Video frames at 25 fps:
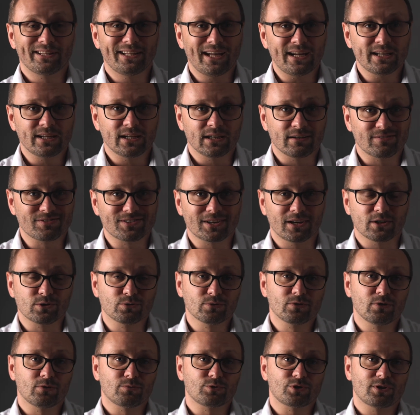Our studies
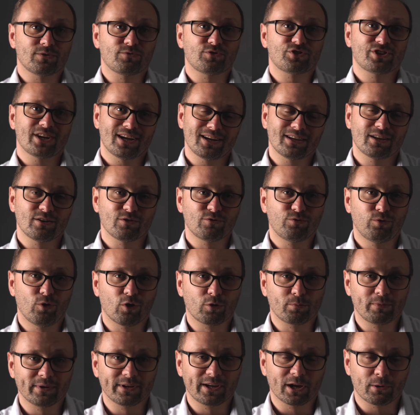suggest that all the
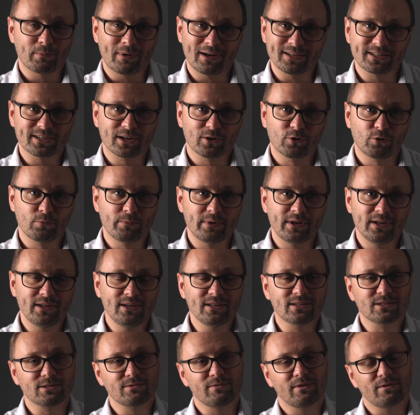forms of Germanic
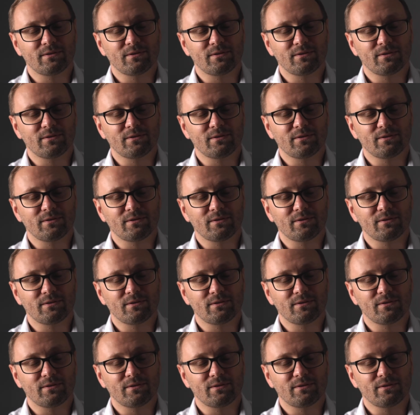coinage